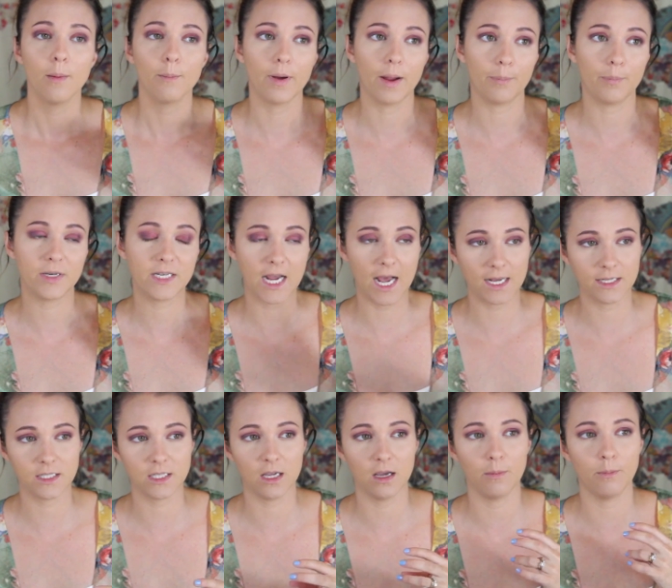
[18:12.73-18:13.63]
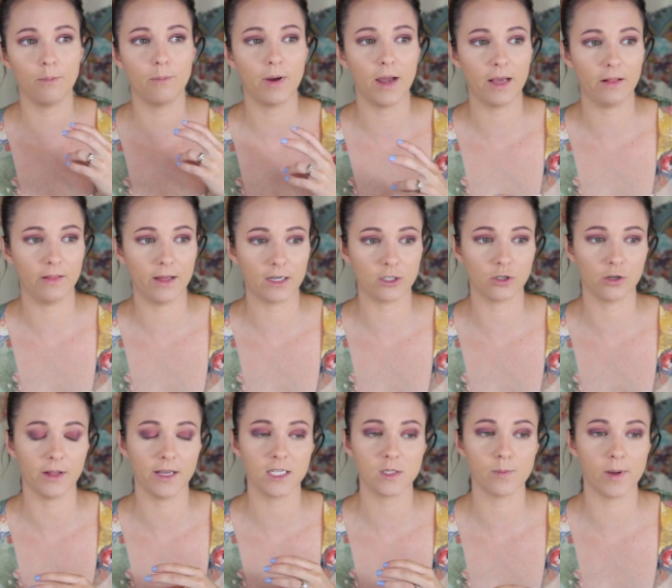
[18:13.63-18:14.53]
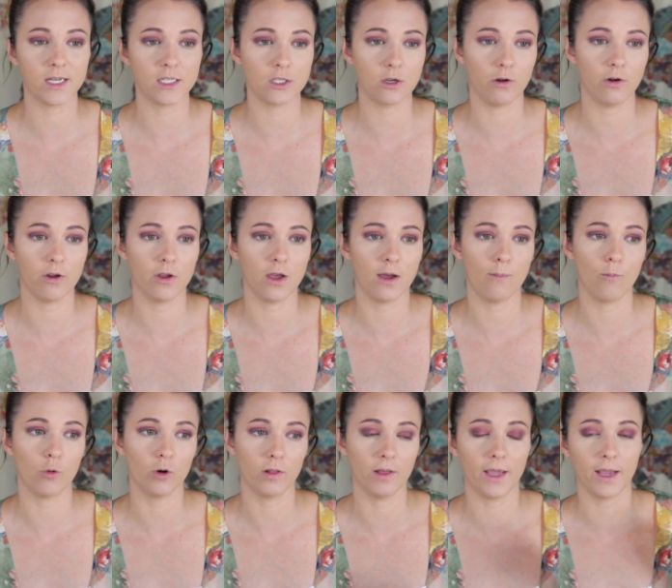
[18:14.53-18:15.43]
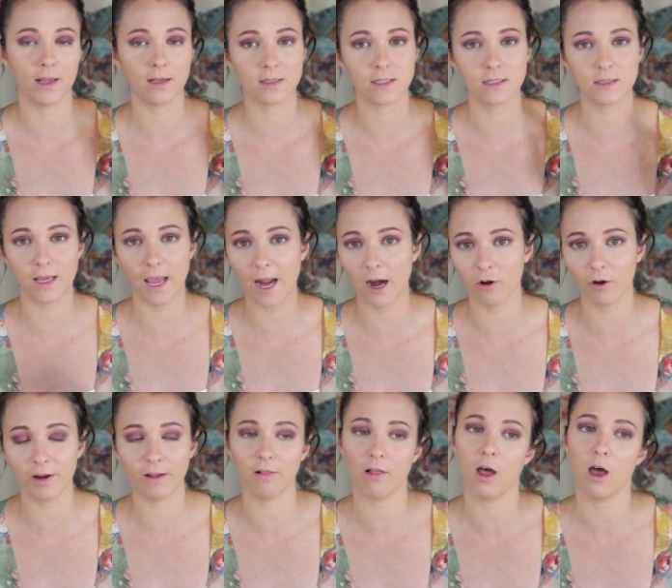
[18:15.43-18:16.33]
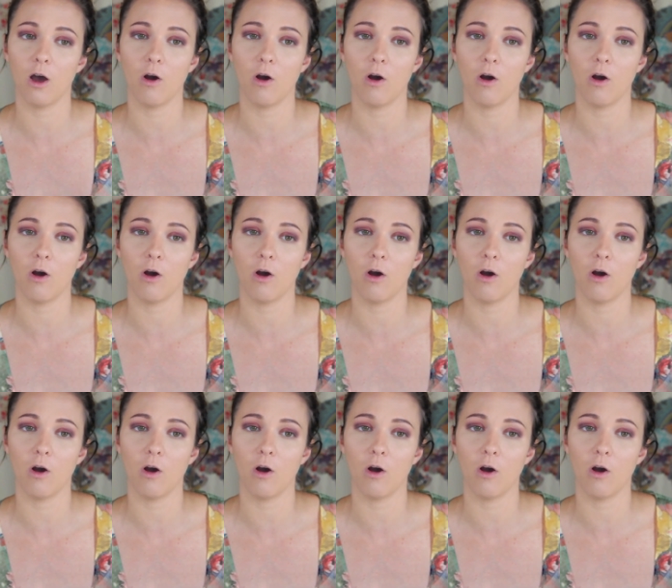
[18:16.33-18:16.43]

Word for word: My potassium, my electrolytes, my sodium were like scary low.